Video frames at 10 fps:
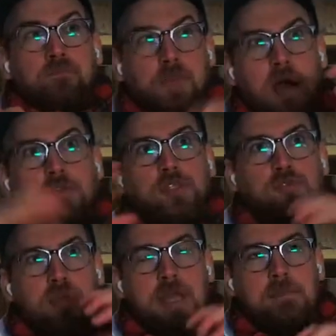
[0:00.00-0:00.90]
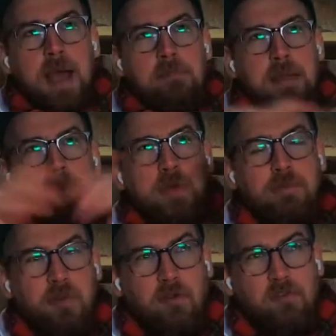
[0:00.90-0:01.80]
that I was talking about. Maybe we
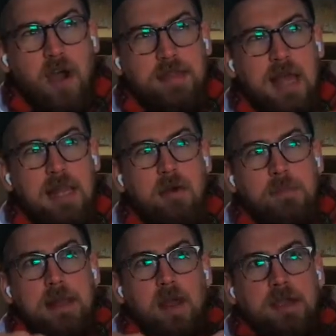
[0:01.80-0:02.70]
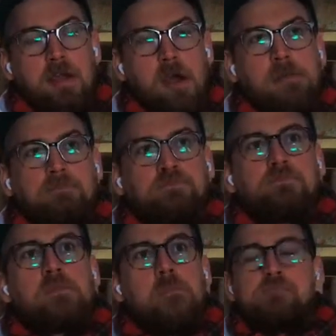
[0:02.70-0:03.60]
can refine that a little bit like a
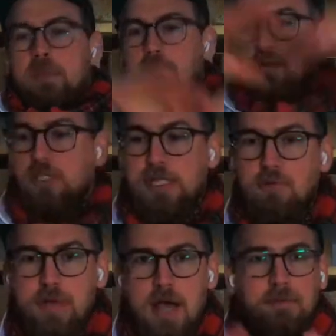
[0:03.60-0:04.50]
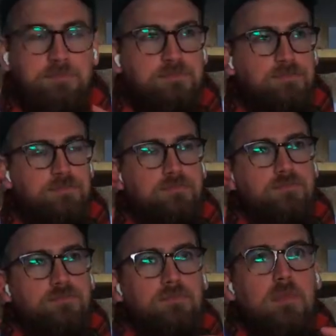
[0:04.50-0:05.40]
Brazil nut.
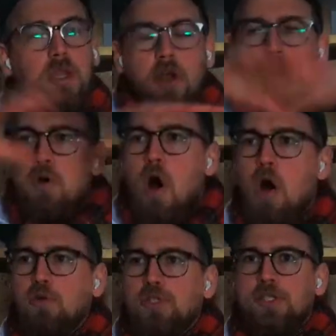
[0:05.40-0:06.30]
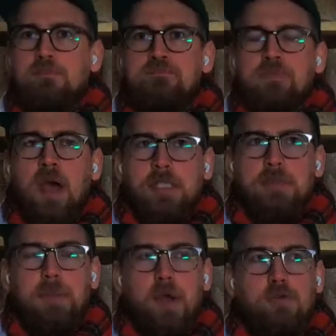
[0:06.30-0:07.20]
Kind of more wholesome, I
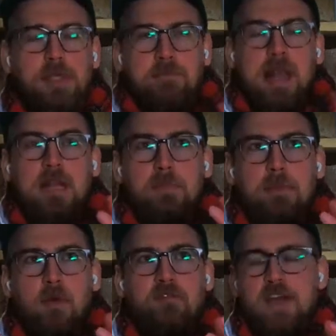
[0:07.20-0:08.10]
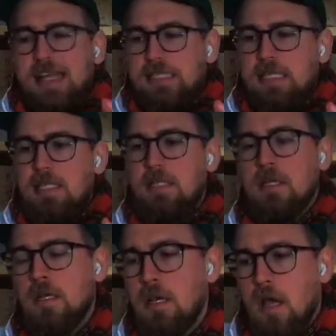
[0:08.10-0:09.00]
suppose, and a little bit more fatty.
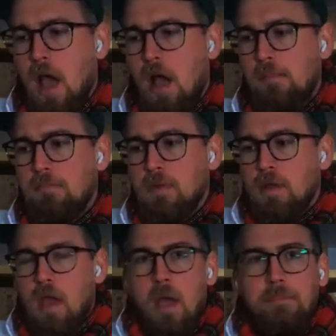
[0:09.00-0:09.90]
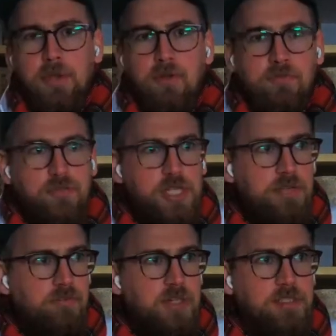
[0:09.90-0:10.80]
Beautiful
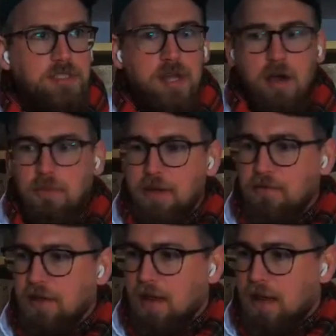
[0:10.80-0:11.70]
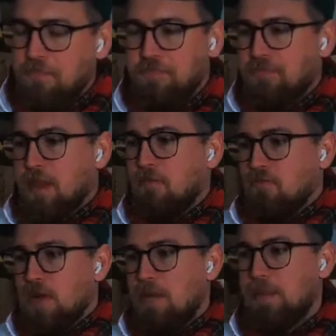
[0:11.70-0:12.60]
cheese for us to start with.
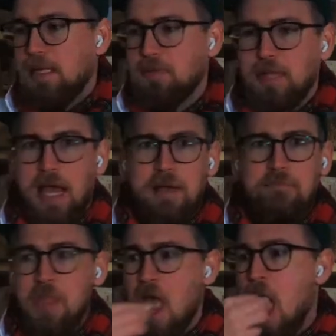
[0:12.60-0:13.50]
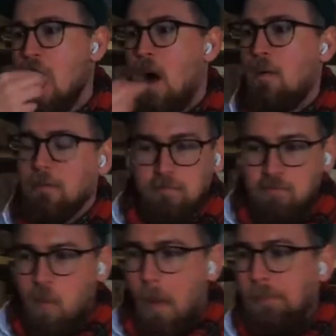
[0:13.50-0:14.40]
Really pleased with that.
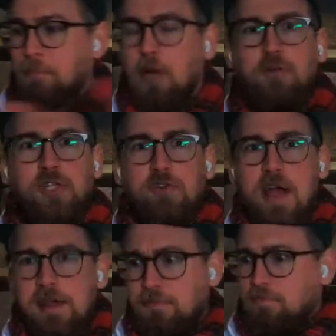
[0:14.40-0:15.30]
Poacher, right?